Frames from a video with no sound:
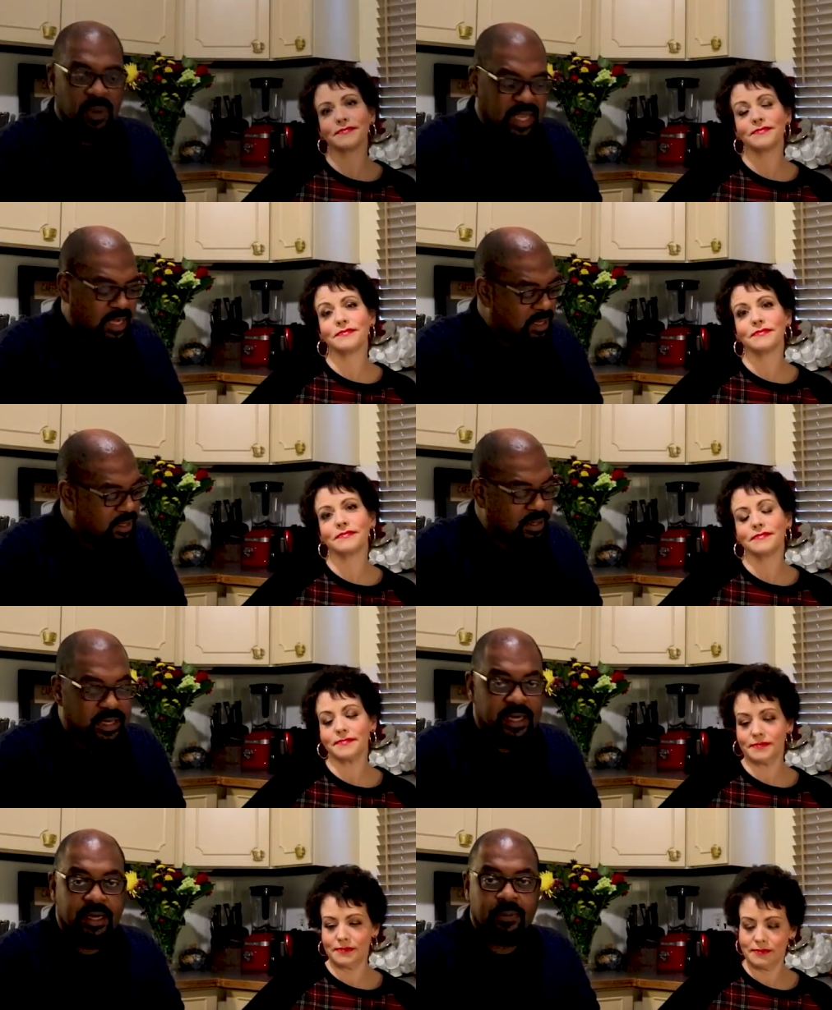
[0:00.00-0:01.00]
Speaker 1: week.
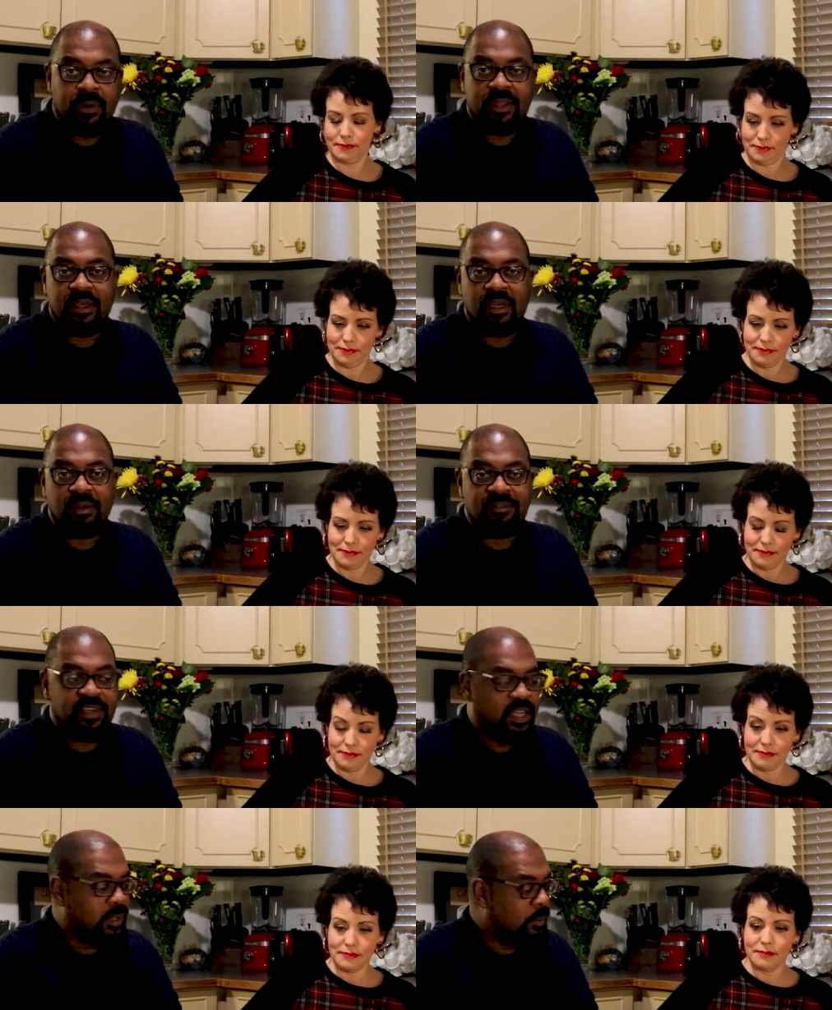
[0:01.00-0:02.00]
Uh, we're at the end of
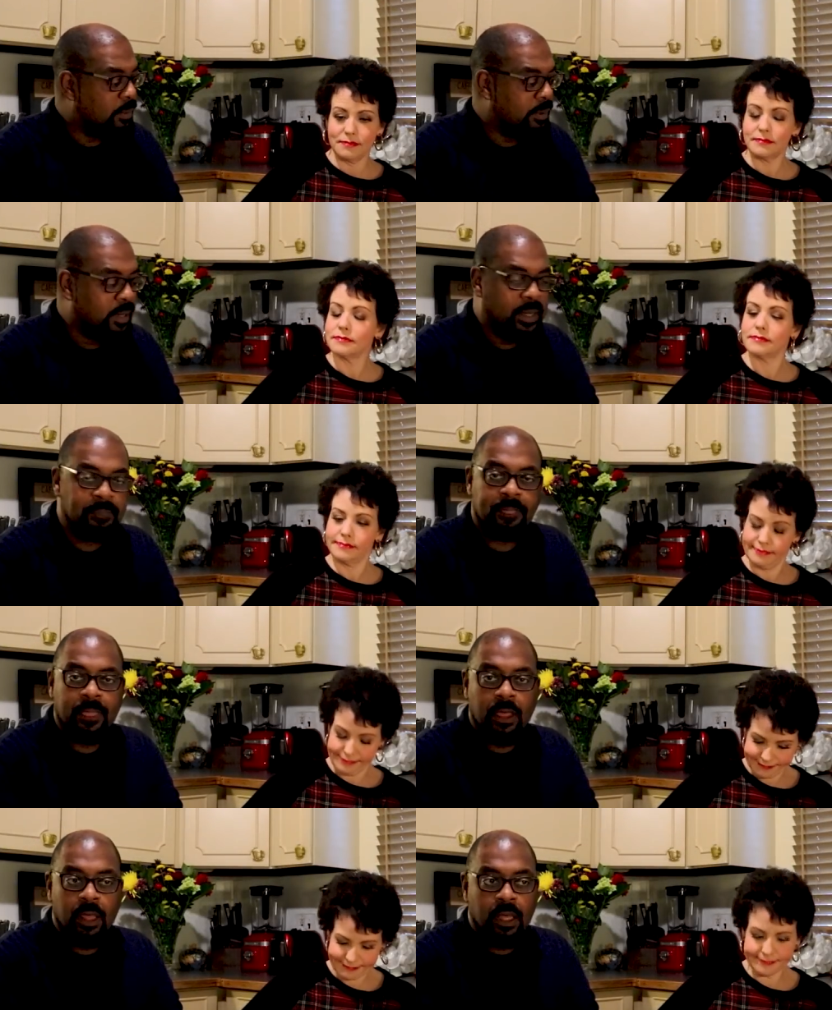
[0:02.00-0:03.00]
January.
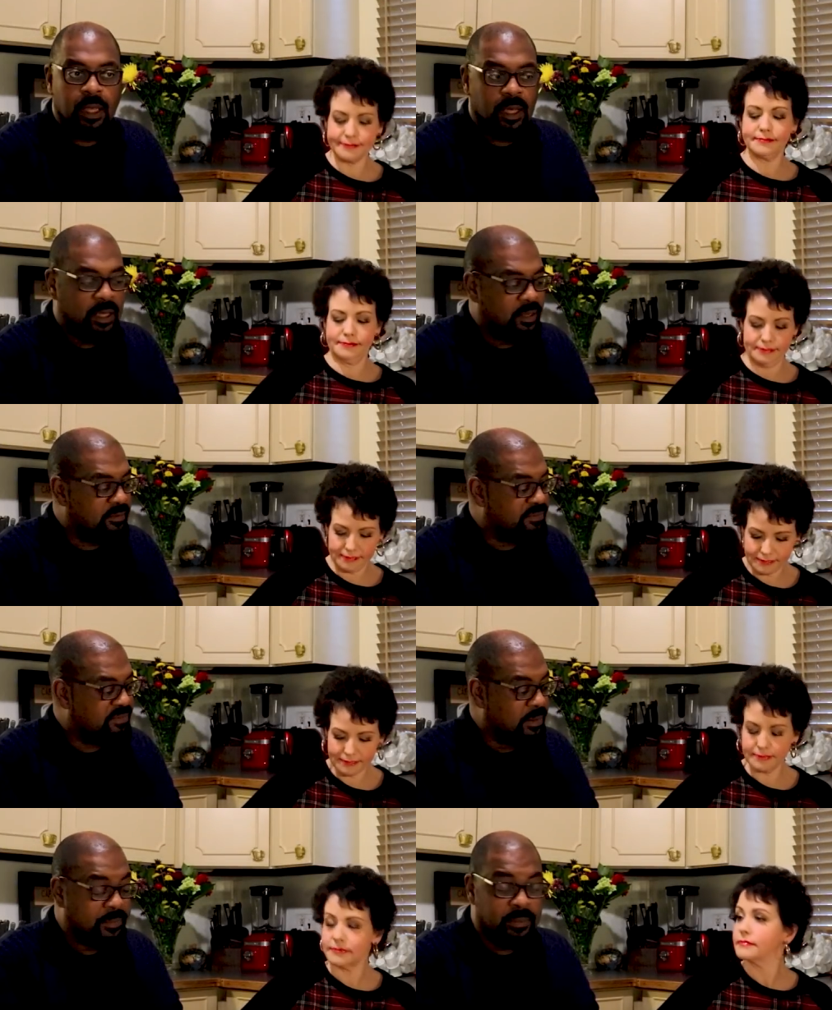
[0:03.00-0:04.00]
Uh,
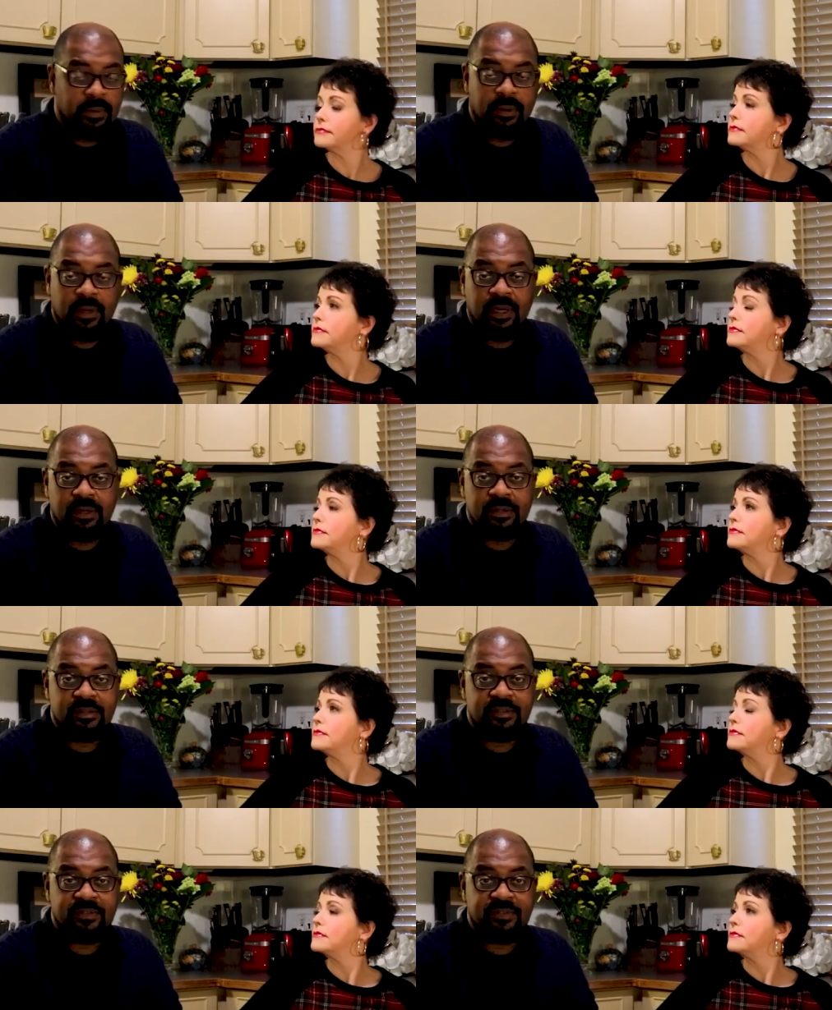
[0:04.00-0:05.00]
February
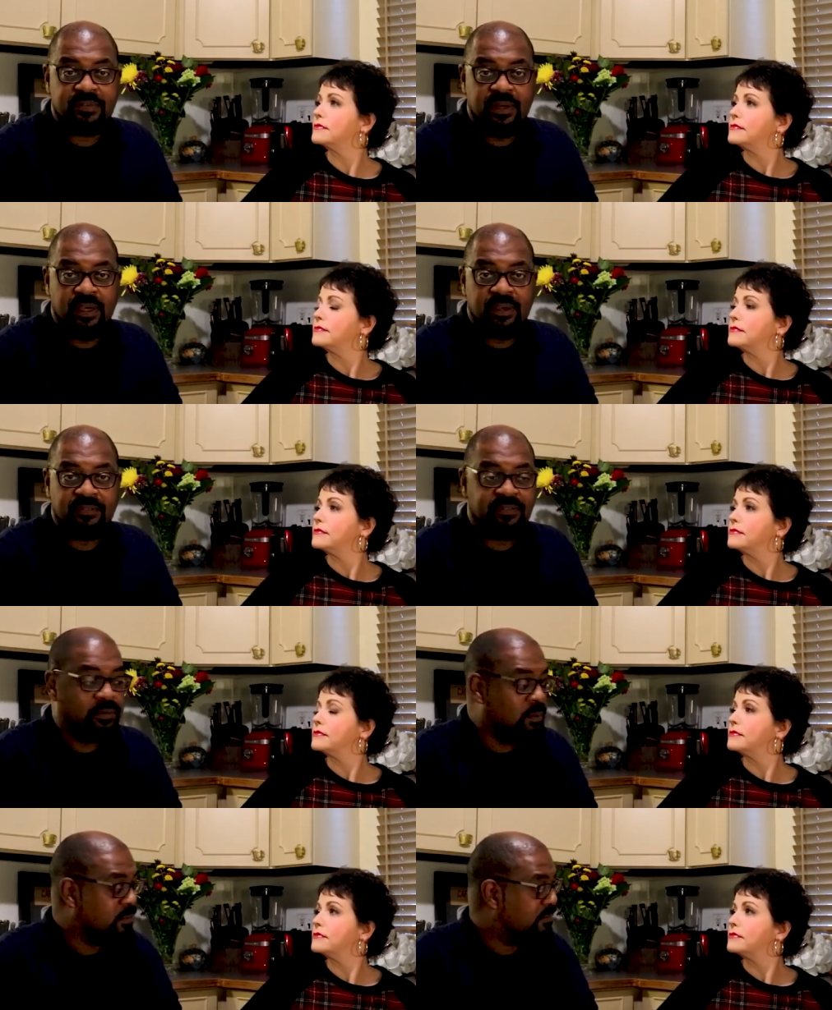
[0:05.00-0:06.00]
is in
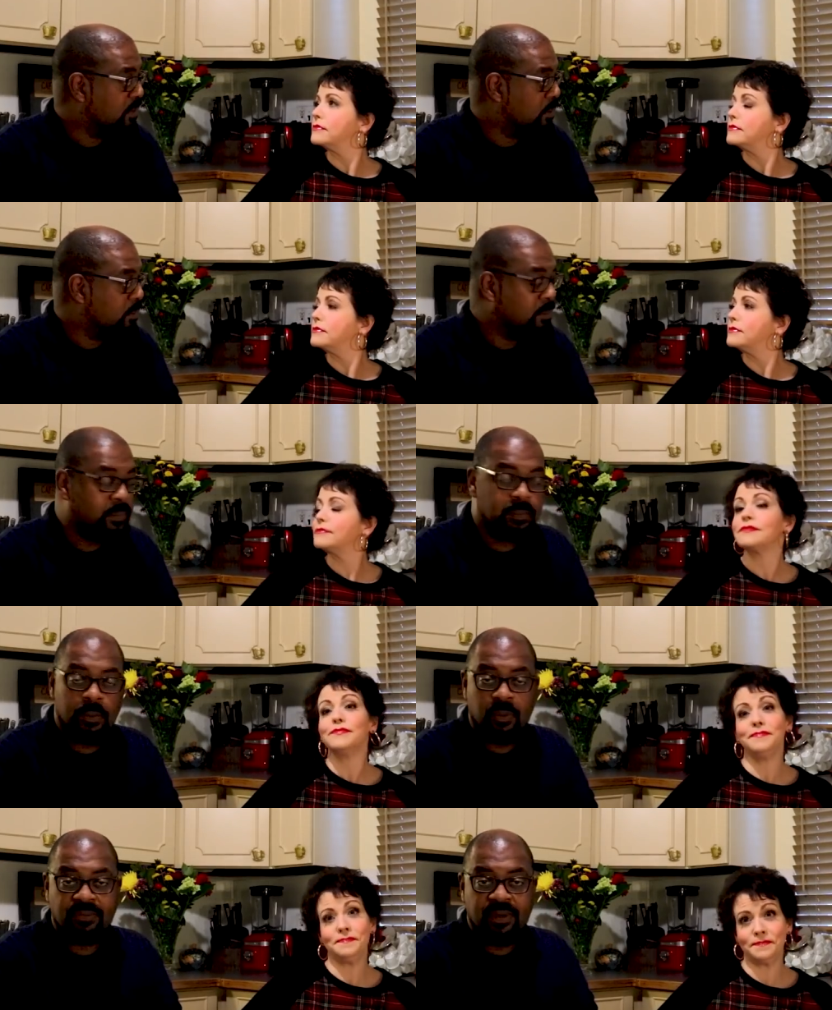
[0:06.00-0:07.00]
full view.
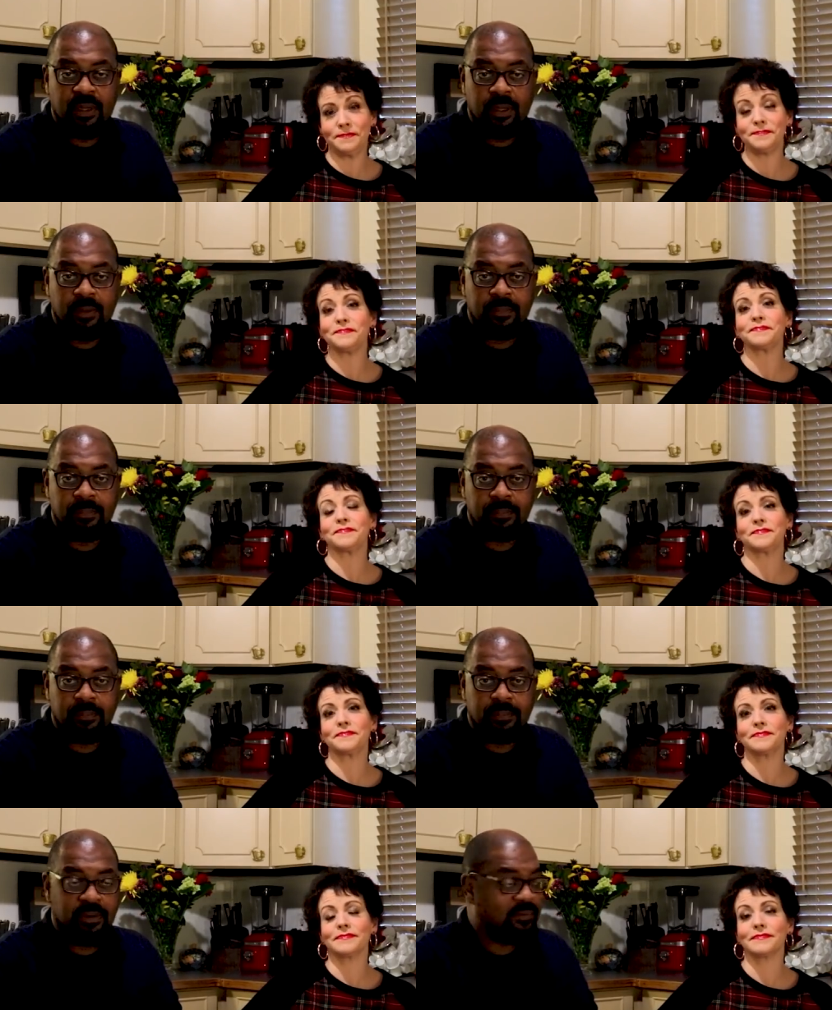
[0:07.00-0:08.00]
We've got a
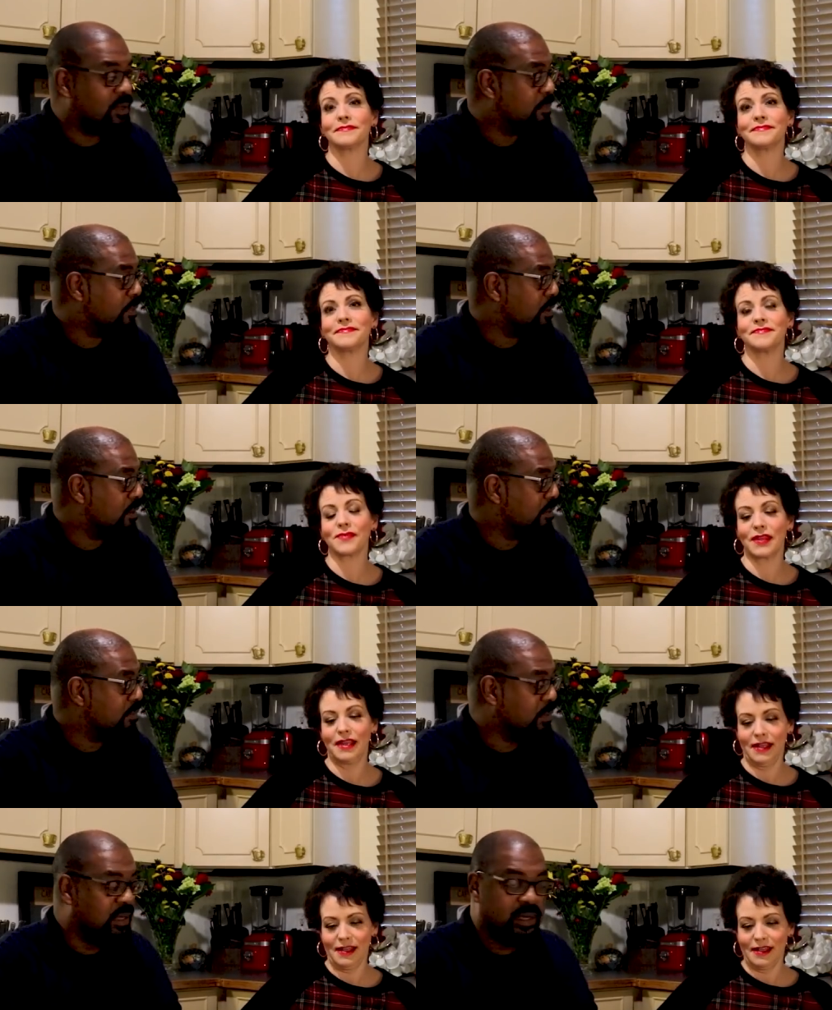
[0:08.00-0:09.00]
birthday party
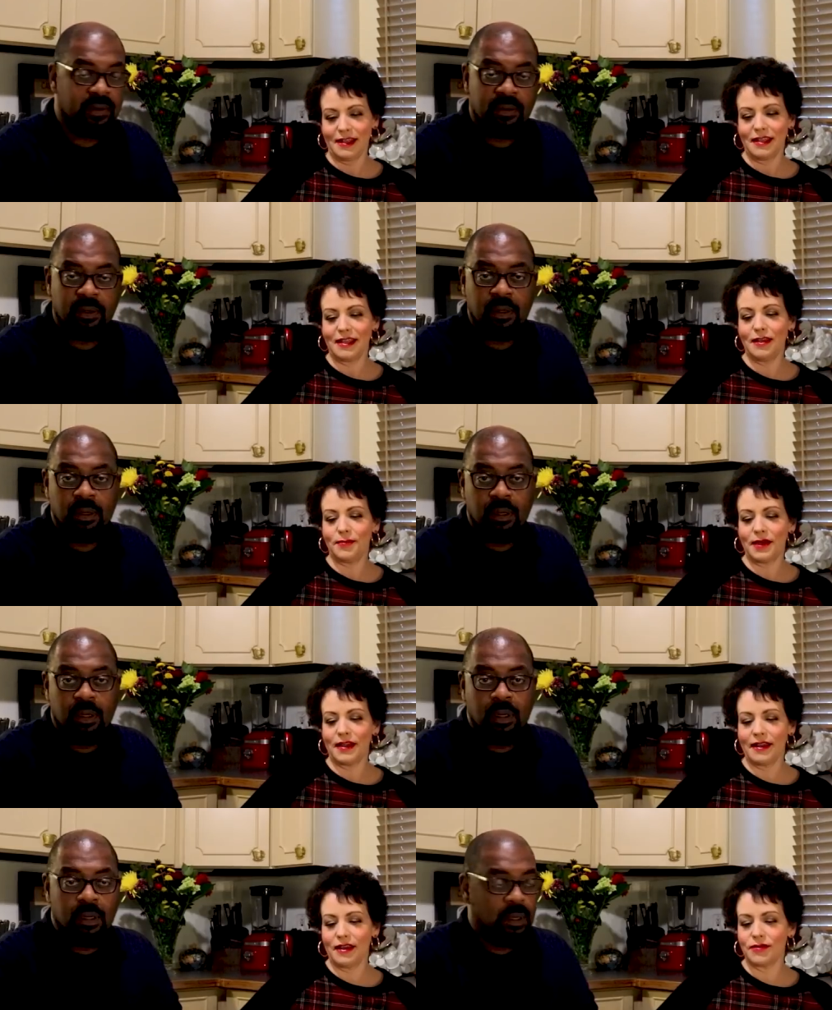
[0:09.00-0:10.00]
this weekend.
Speaker 2: Yep, I
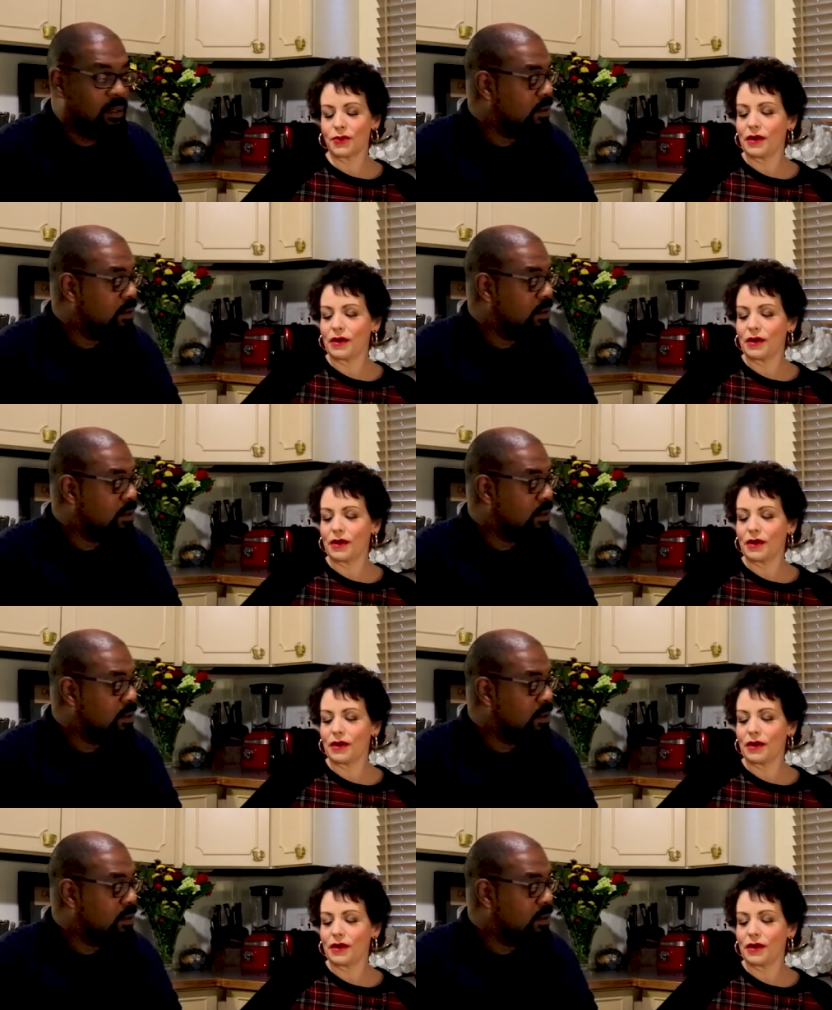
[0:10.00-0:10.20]
have a